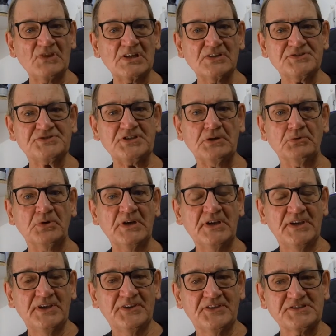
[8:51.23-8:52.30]
So
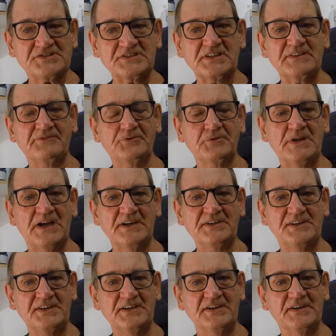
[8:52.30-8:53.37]
this will give you an
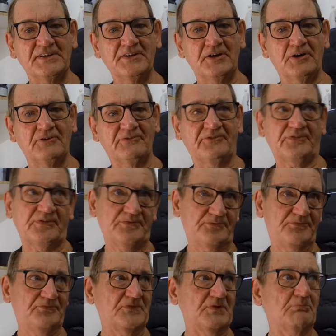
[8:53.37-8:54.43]
idea of
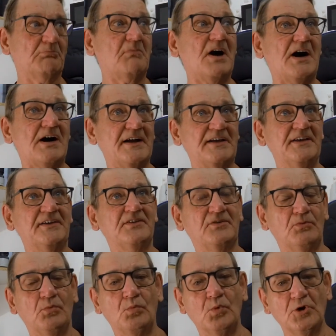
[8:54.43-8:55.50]
my
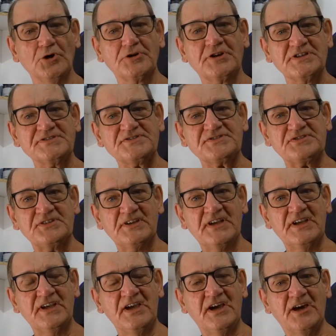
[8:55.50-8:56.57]
workings
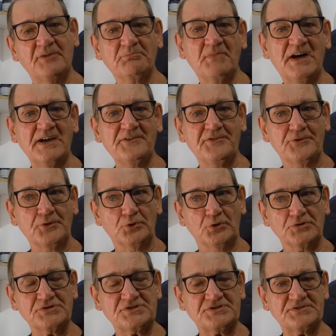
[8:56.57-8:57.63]
and my
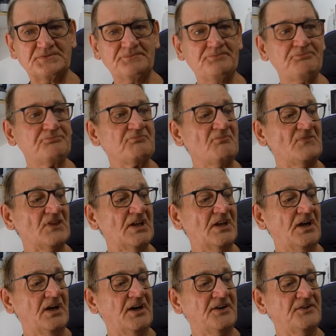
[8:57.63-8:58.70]
thoughts.
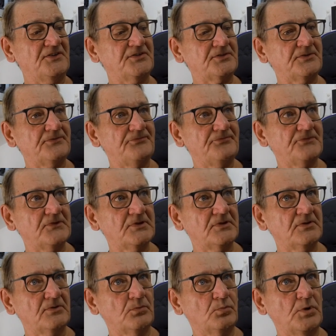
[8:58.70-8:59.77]
And
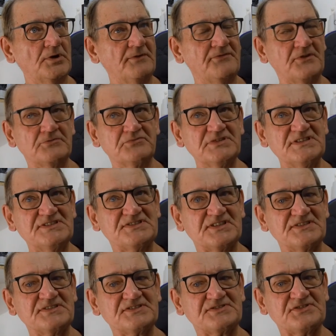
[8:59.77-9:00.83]
one of the
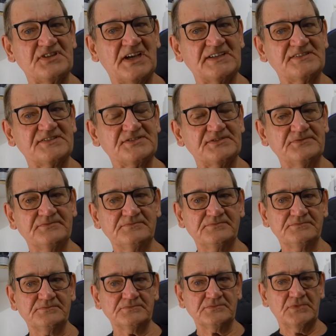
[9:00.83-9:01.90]
reasons that
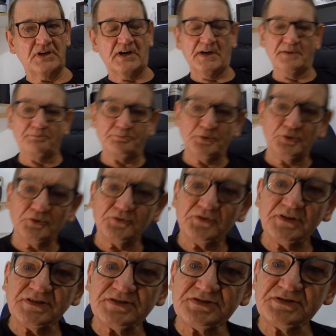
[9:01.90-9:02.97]
I bought
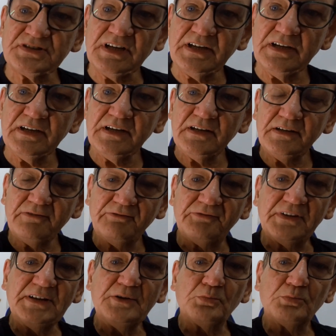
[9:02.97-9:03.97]
this Fleet